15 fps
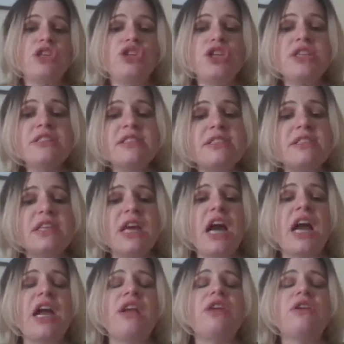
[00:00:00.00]
Jesus
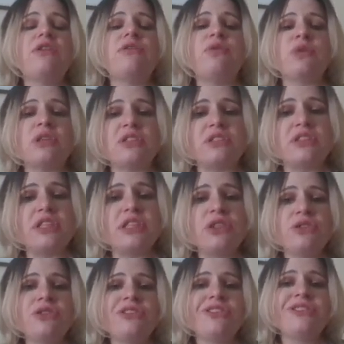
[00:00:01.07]
died for the
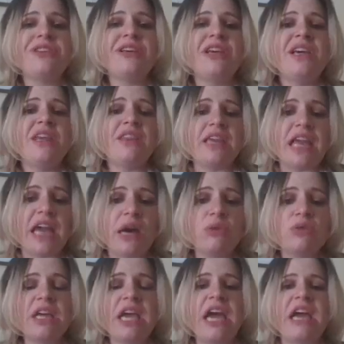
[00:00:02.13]
sinners, the
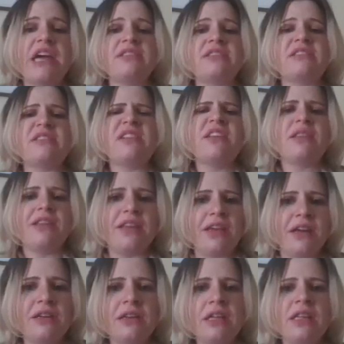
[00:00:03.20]
outcasts, the
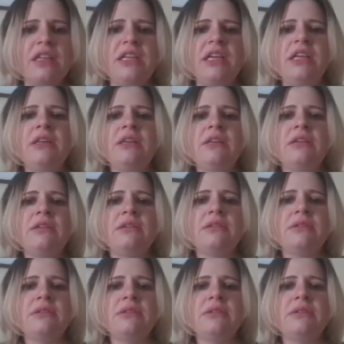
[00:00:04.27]
unclean.